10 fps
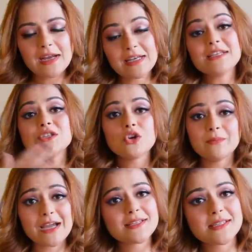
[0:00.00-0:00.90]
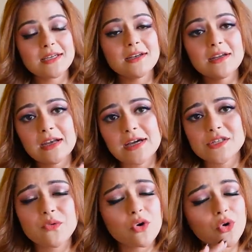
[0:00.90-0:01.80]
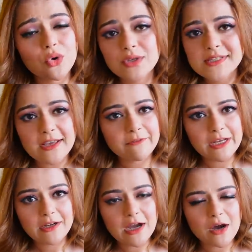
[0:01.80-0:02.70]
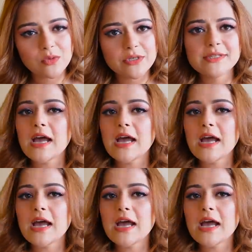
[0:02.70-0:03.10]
At least on my skin, it lasts for good 7-8 hours.